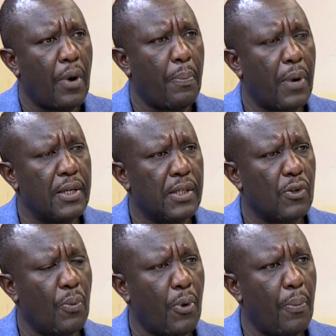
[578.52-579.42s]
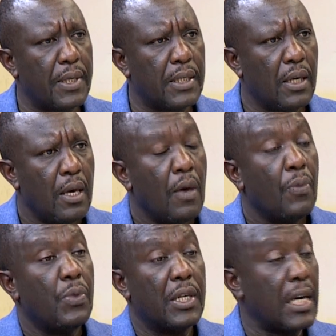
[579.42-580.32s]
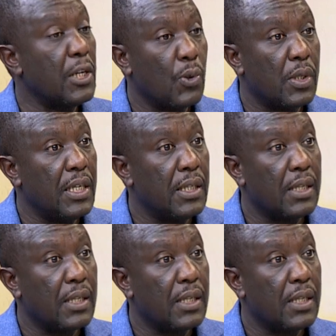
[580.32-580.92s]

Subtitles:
prices of property, the title deeds